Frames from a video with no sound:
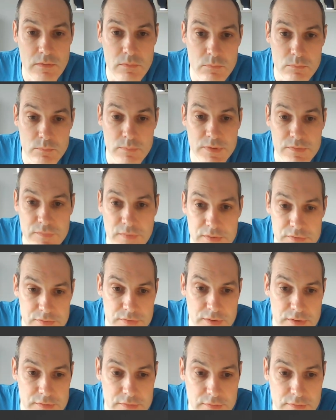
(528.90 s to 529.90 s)
If they
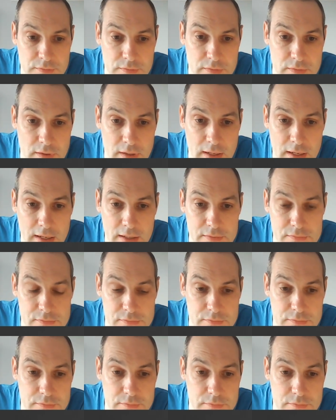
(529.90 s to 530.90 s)
did
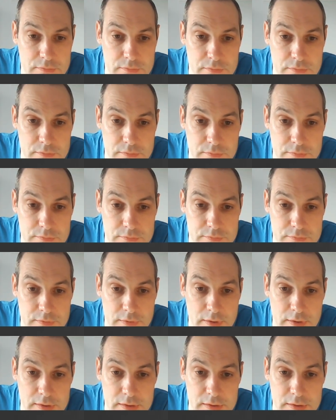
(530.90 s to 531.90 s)
that,
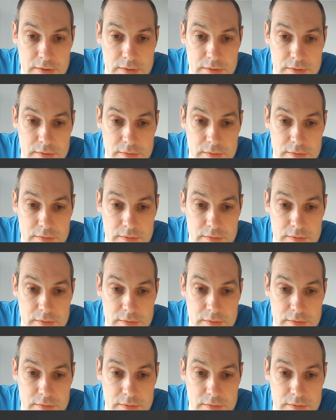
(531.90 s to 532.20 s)
take.